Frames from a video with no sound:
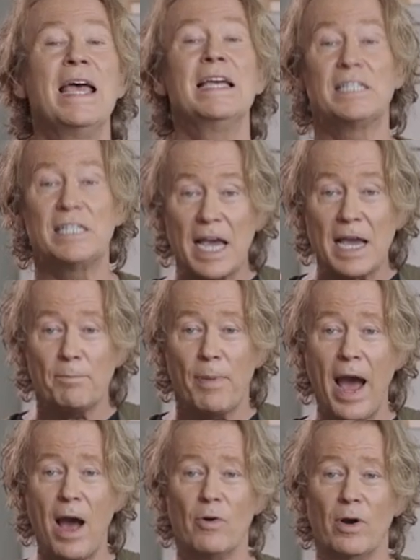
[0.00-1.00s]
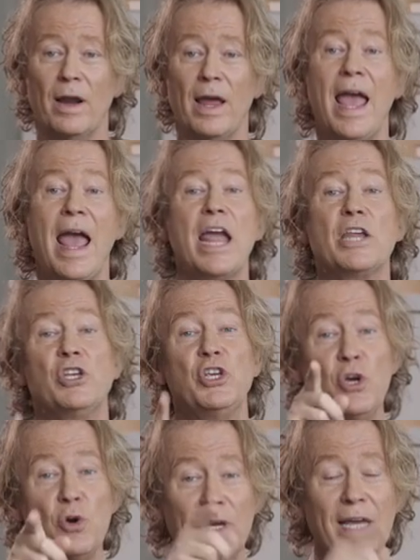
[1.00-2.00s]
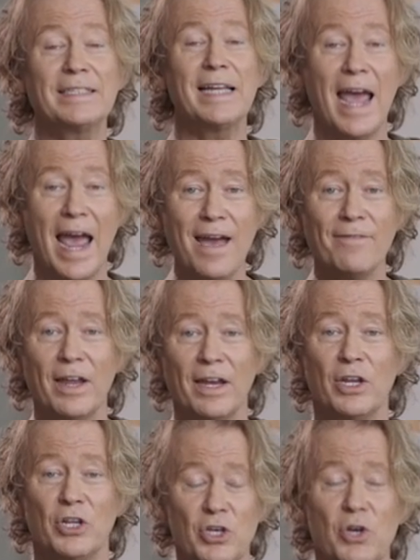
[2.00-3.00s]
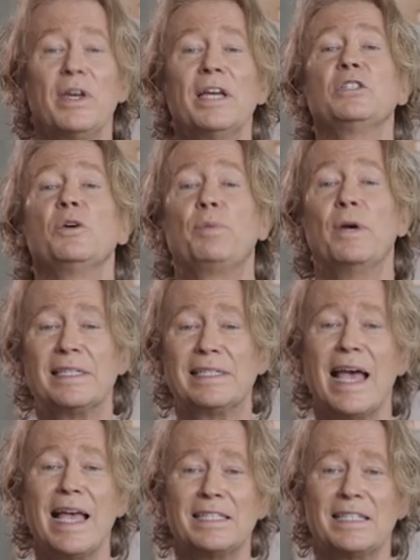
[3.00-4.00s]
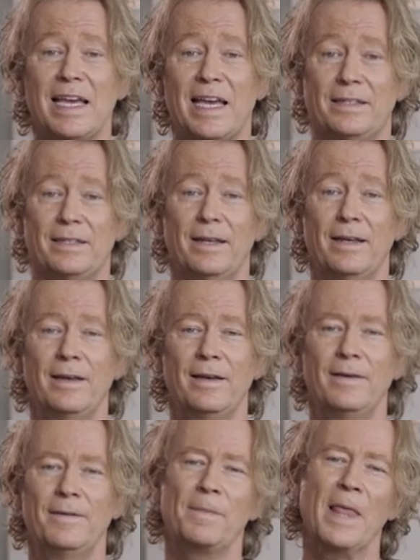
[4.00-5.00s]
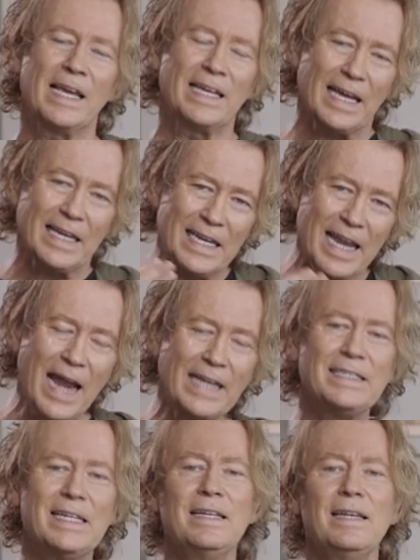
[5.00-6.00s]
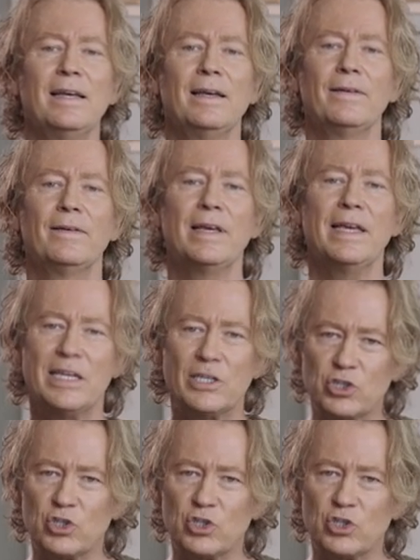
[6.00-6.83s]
Same power. And you get to have it. You get to possess it. Connected is